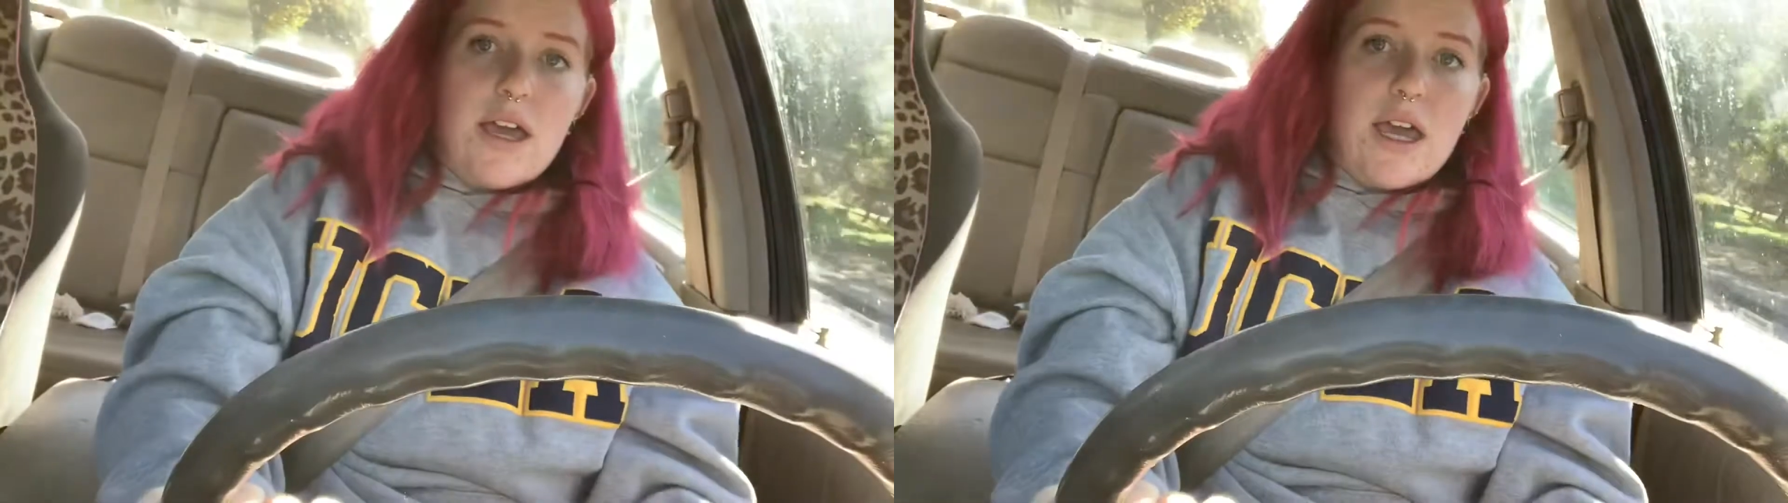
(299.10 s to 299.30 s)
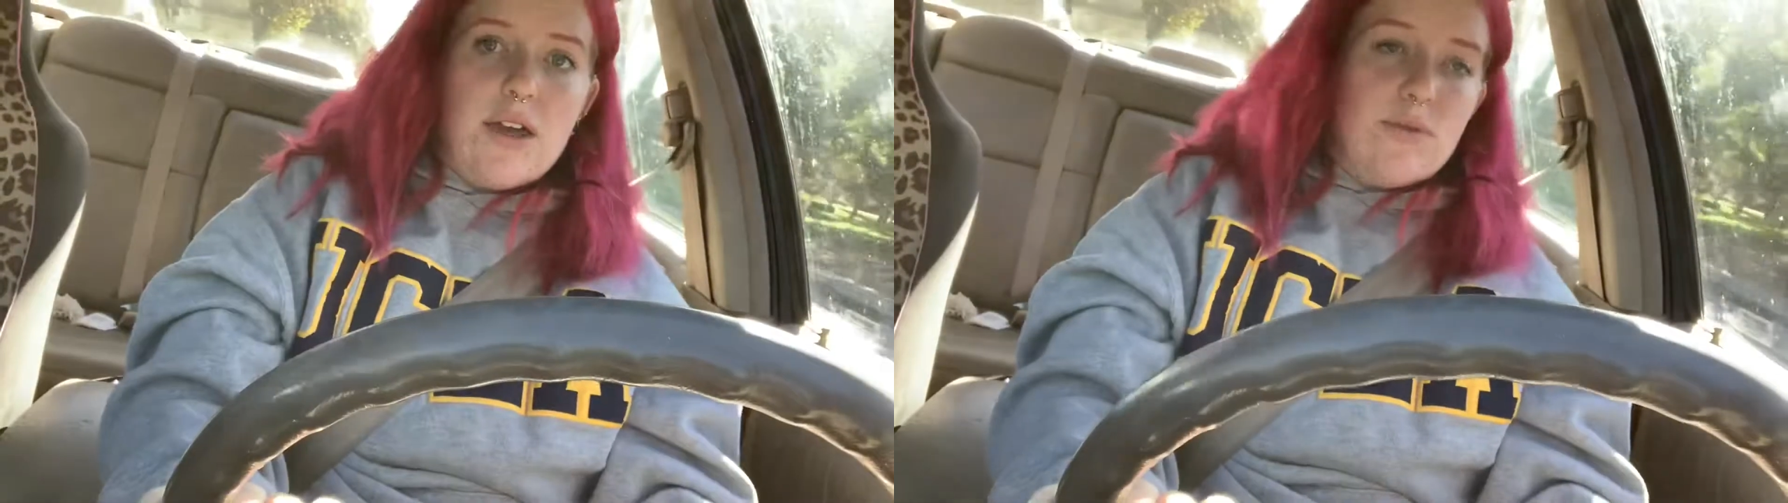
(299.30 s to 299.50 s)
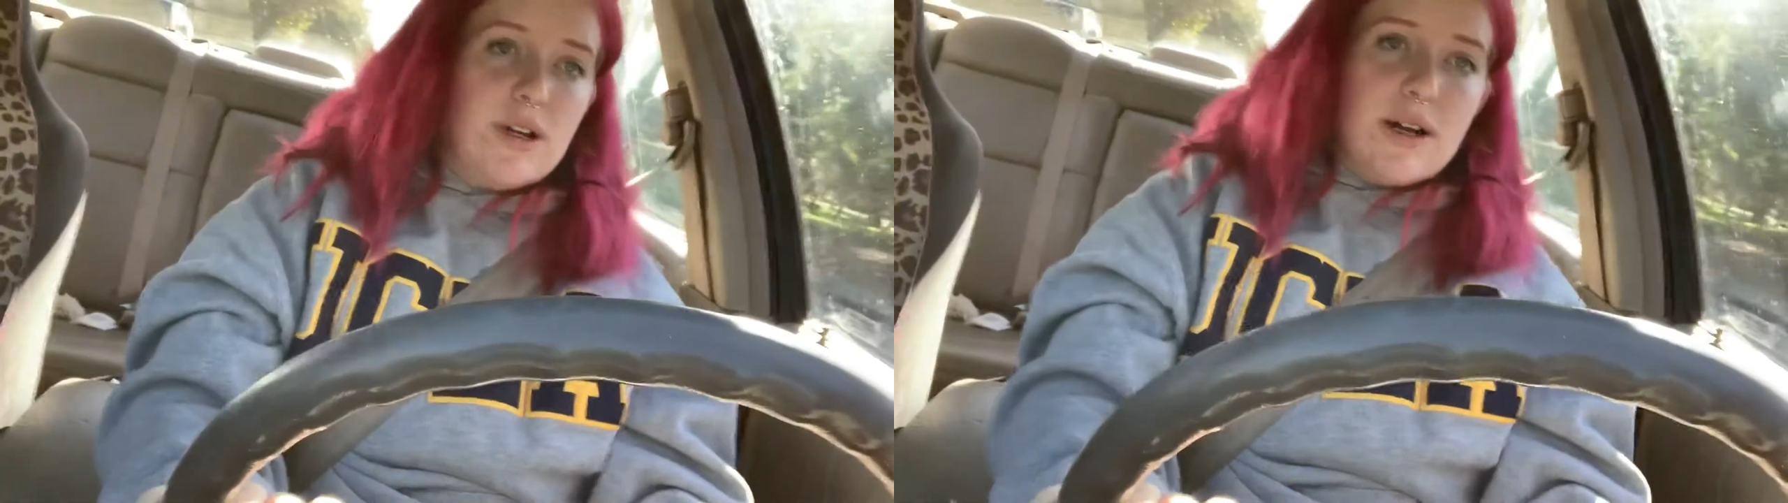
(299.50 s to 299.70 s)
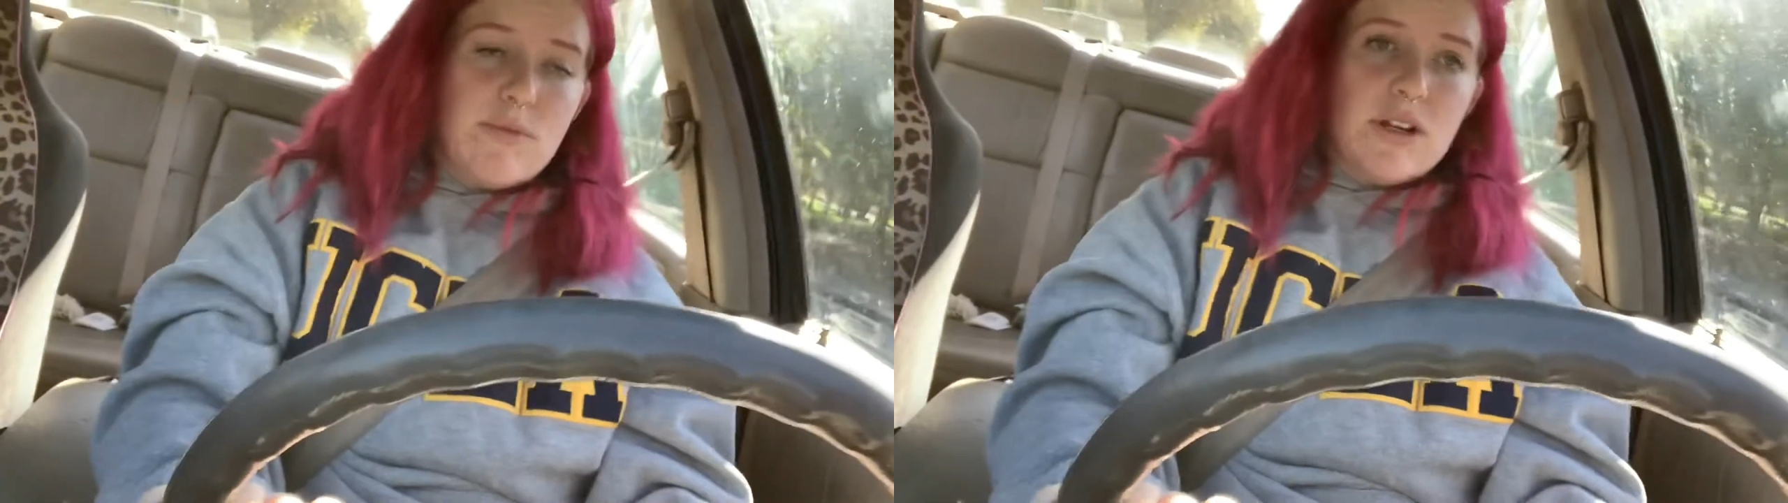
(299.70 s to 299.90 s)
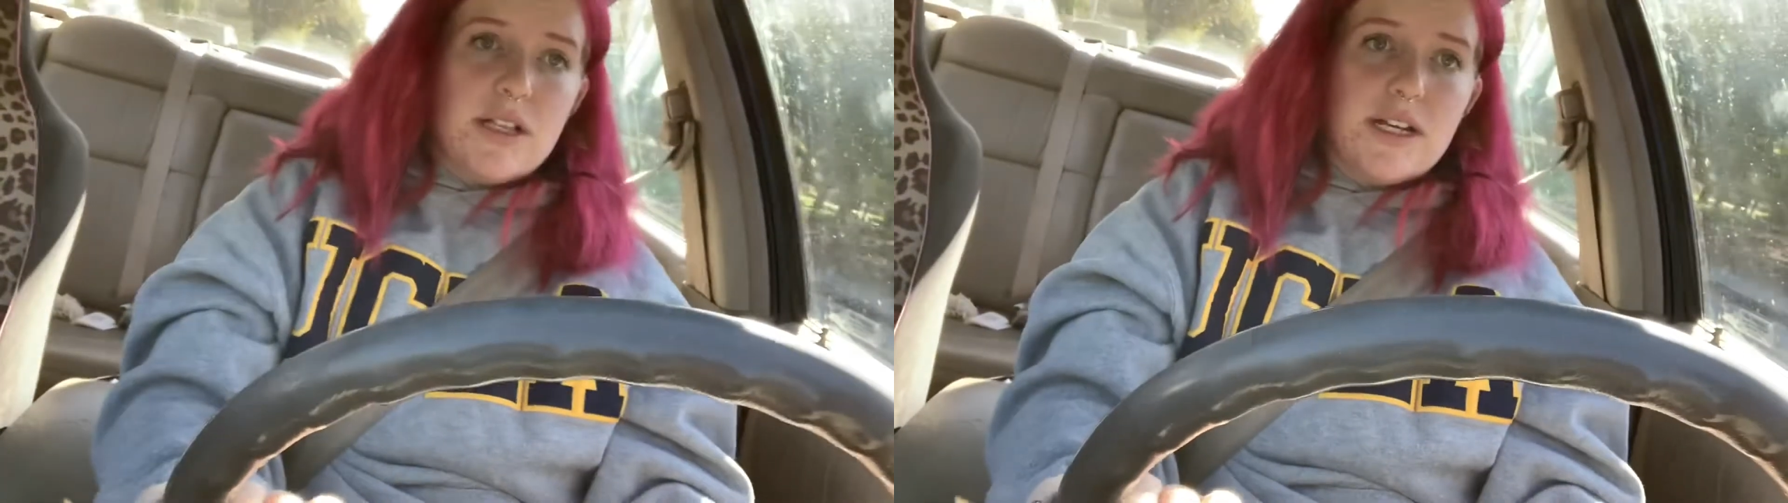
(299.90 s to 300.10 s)
And what I'm
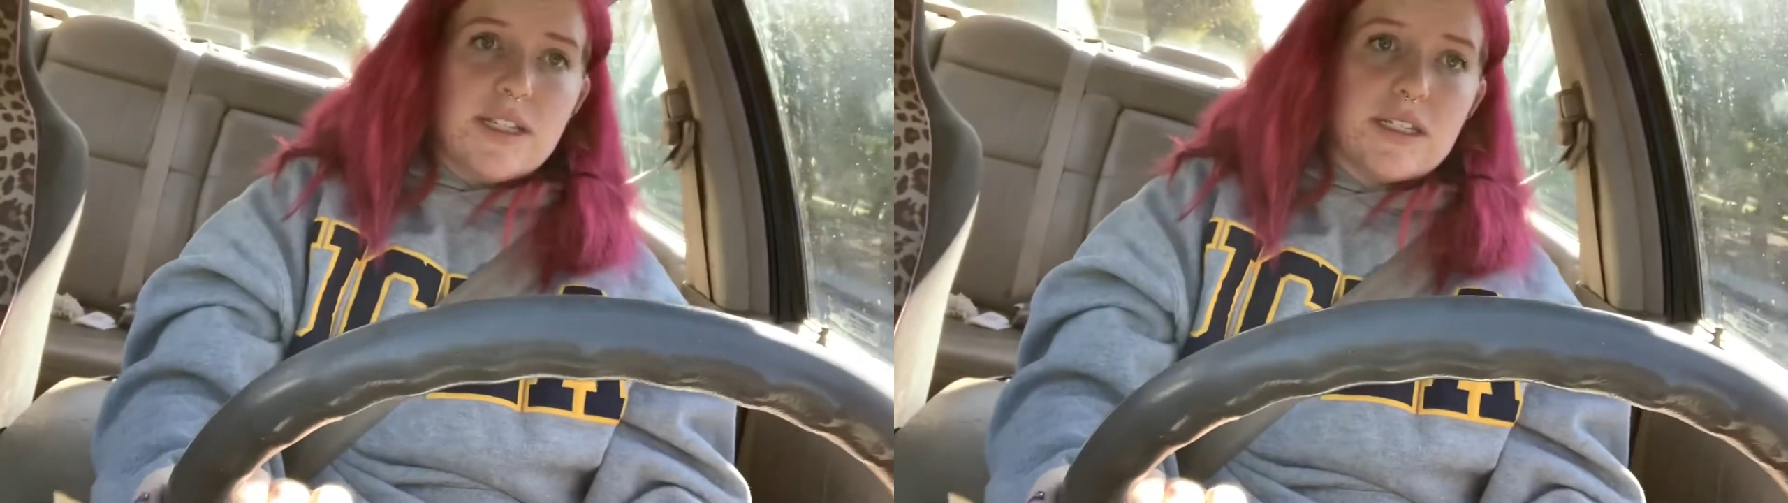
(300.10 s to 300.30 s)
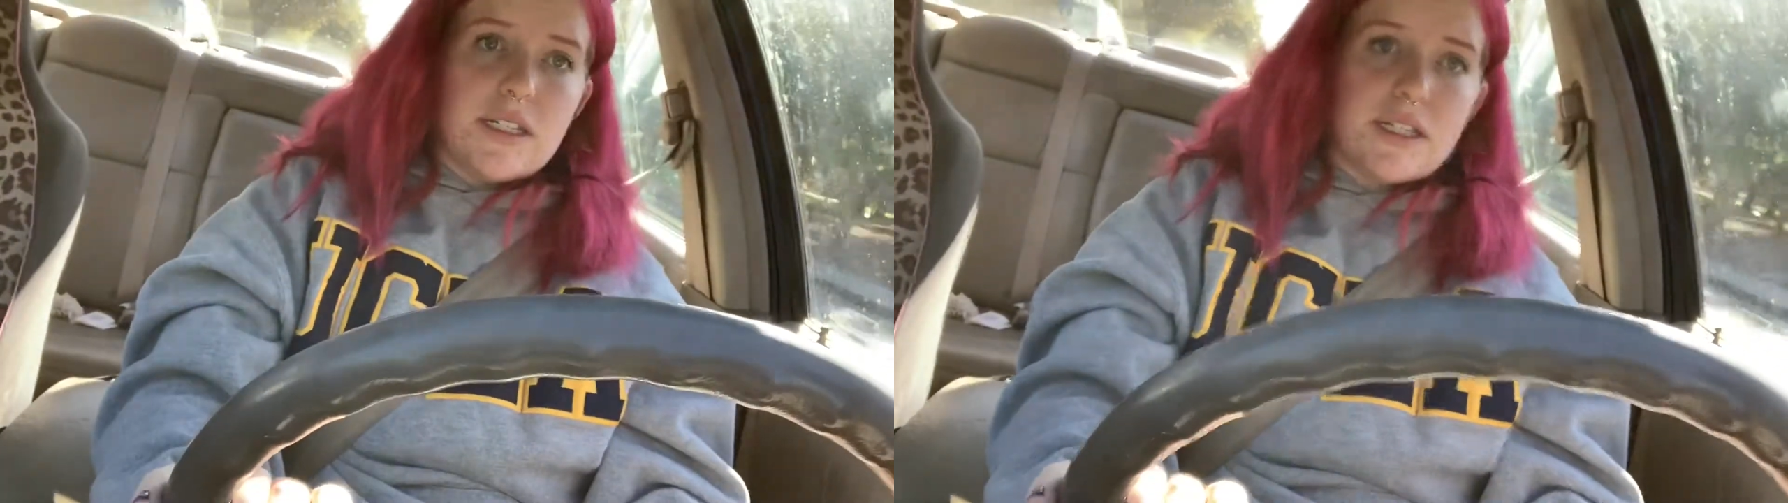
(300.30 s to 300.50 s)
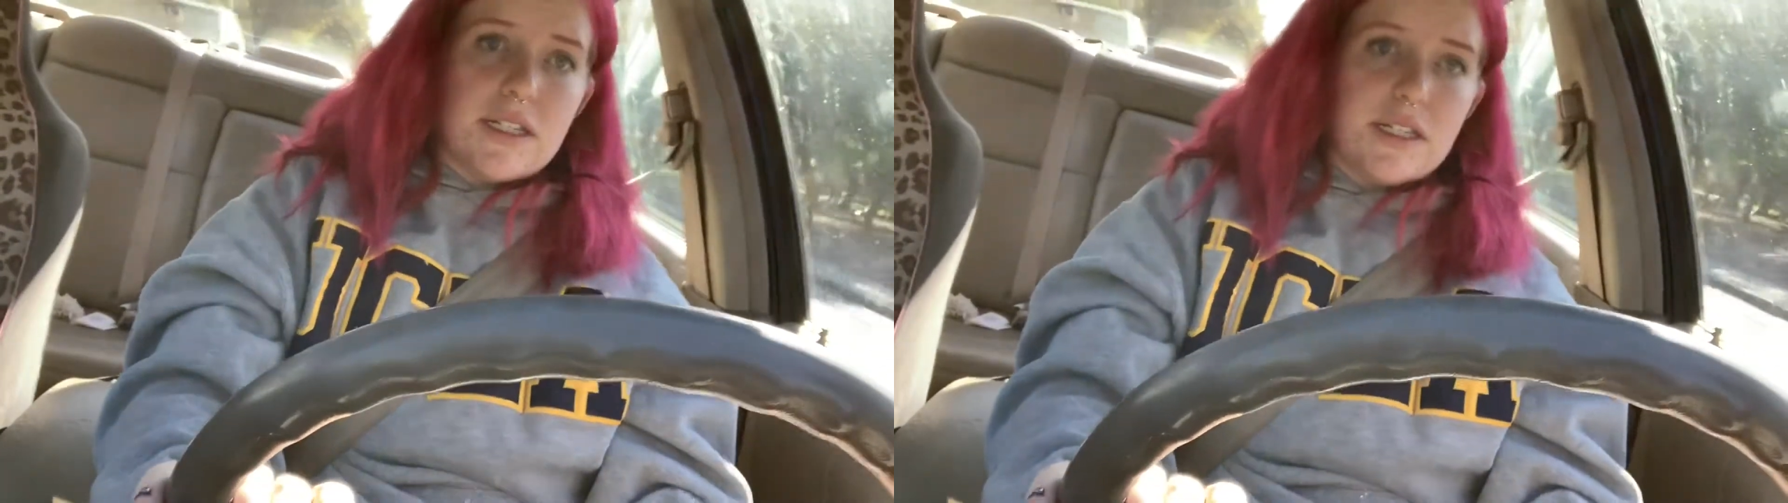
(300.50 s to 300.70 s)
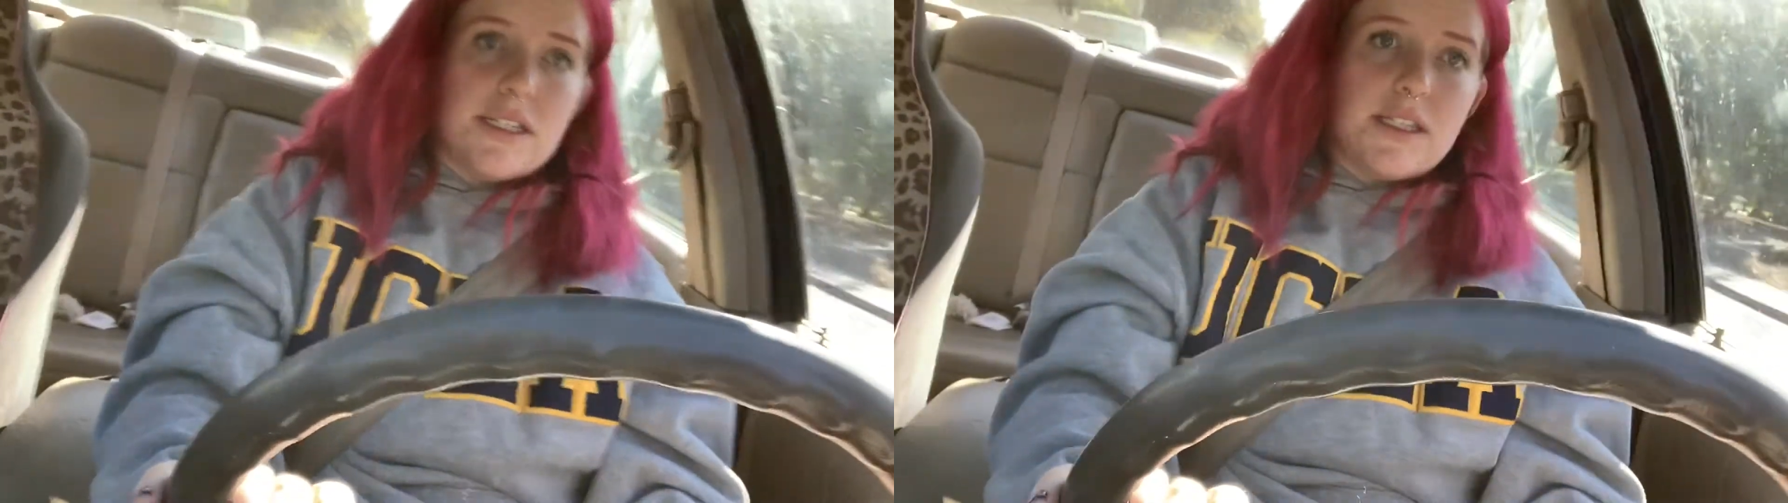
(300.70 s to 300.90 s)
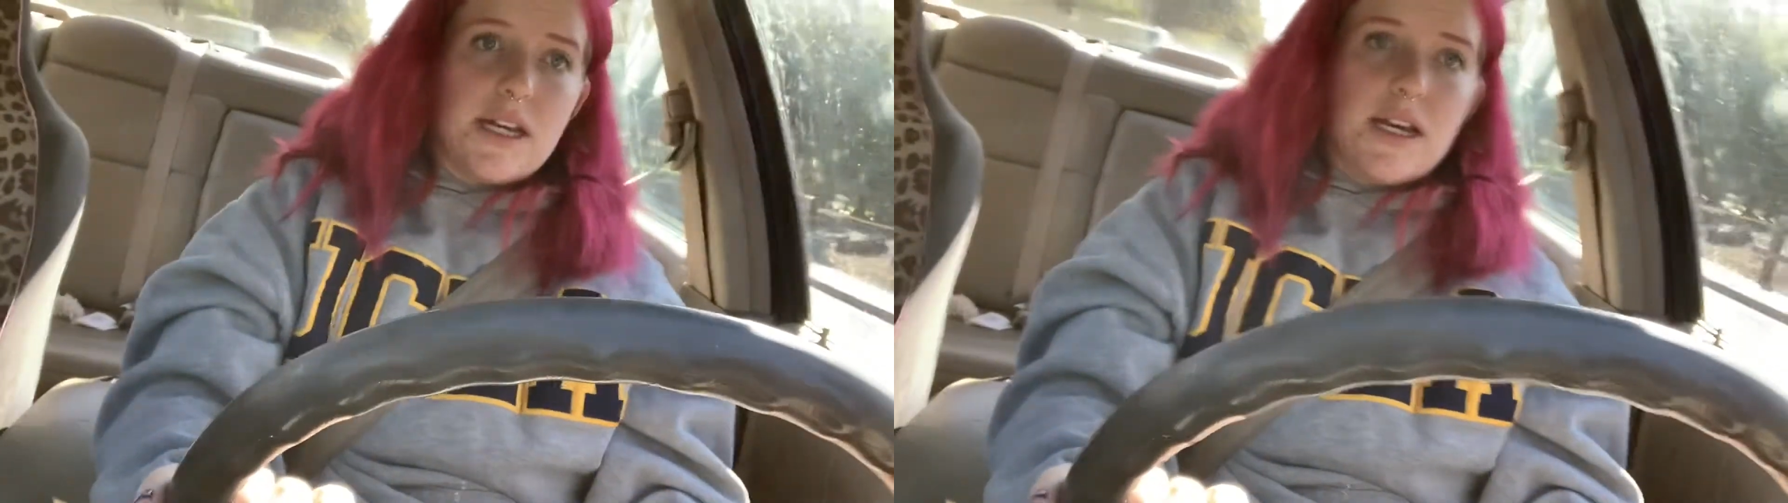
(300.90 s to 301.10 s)
realizing
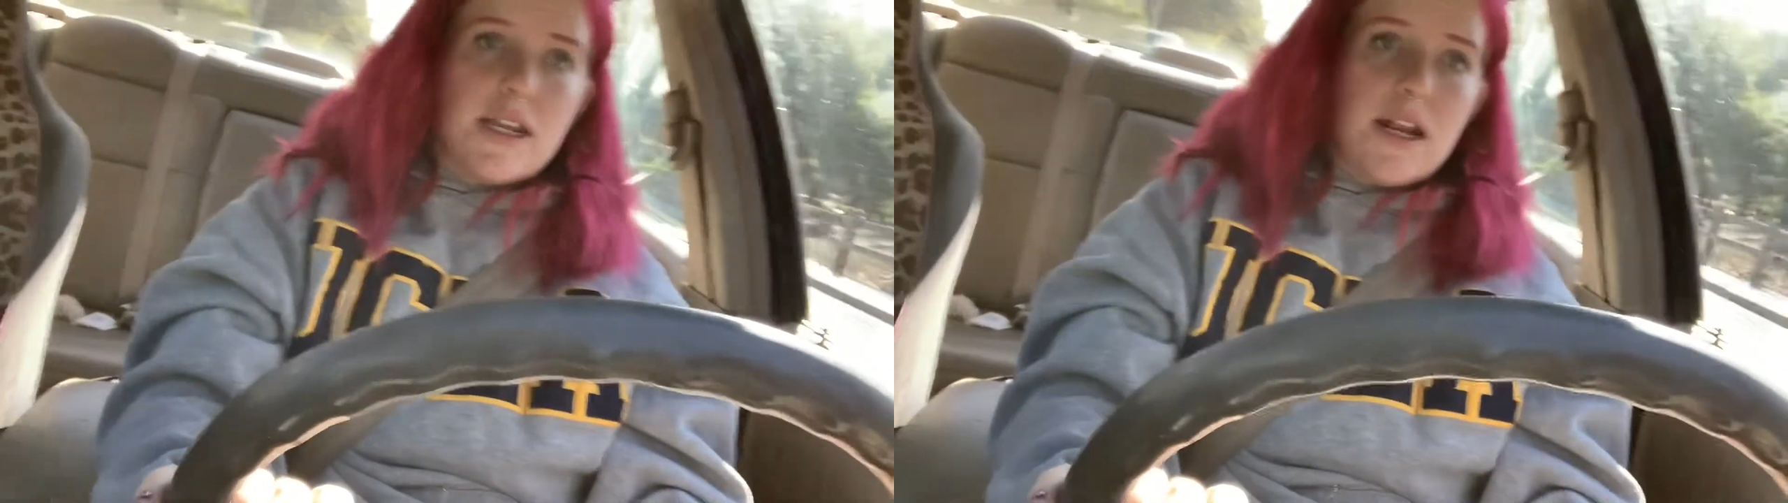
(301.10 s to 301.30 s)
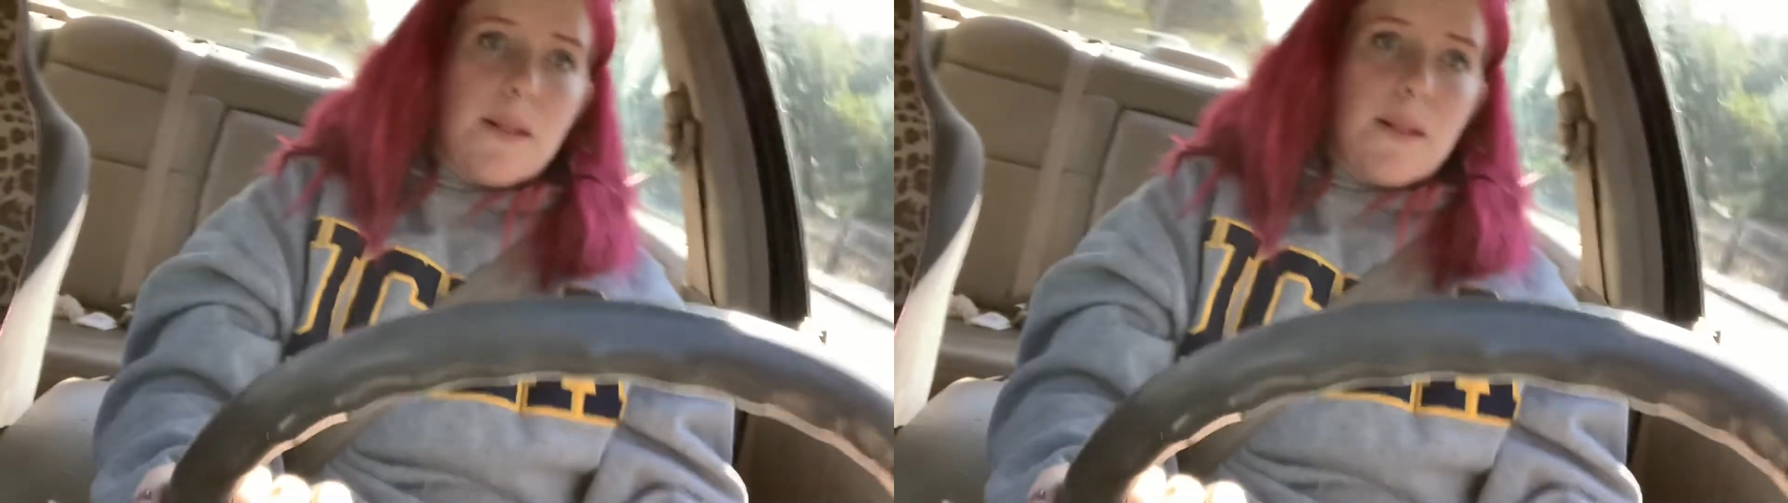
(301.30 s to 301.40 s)
is that